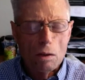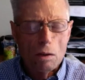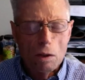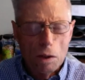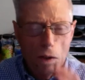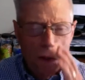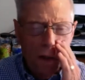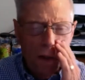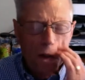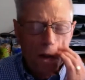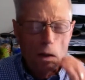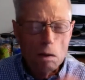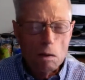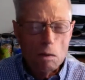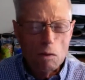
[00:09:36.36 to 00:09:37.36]

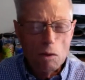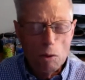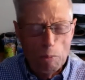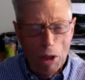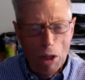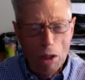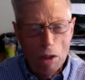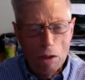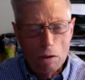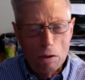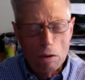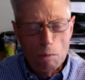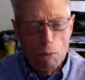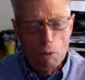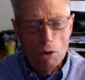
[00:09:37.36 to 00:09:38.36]
the paint,
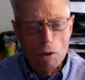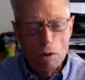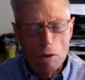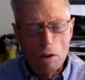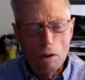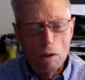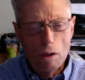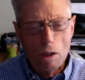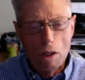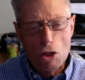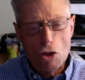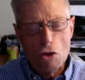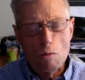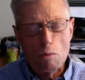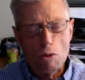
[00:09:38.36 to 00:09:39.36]
the print, the
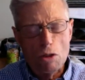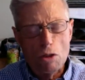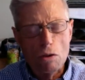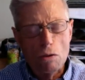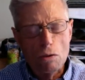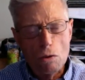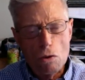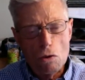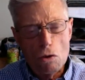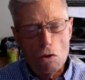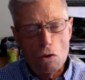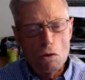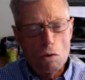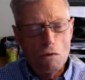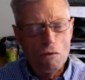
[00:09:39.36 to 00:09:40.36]
etching materials,
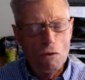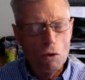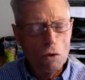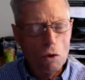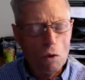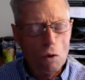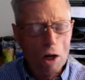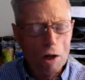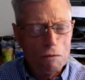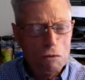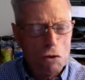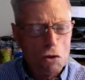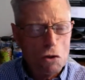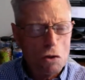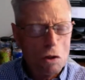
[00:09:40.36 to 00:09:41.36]
the
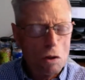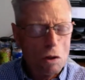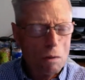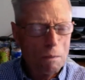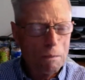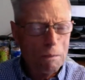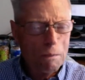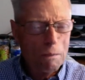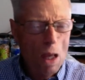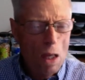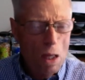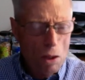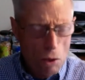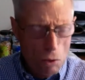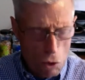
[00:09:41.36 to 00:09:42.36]
photographs.
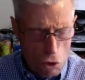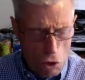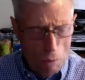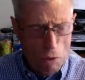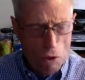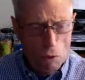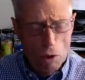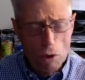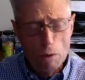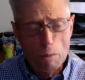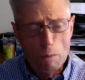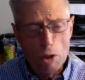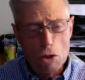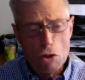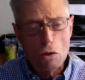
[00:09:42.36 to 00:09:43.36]
There were some
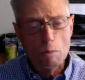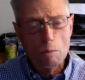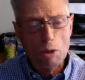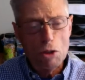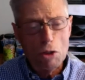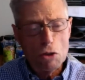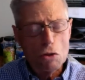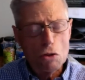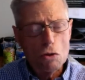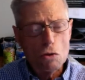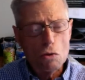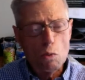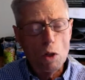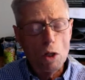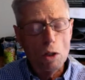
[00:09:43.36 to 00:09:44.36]
three-dimensional pieces
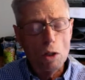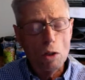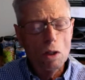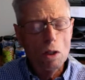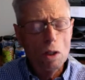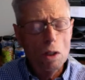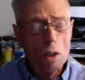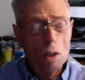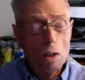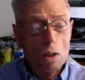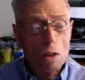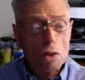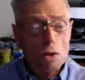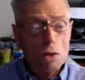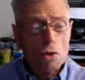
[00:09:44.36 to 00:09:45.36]
as well.
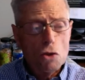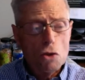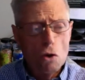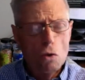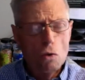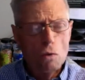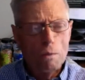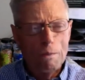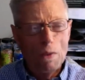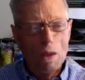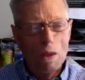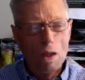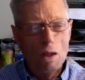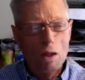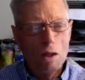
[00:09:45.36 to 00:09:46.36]
So,
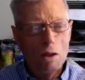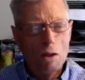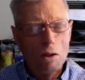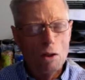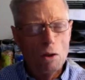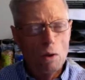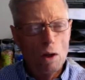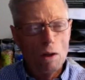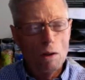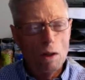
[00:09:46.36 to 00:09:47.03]
you know,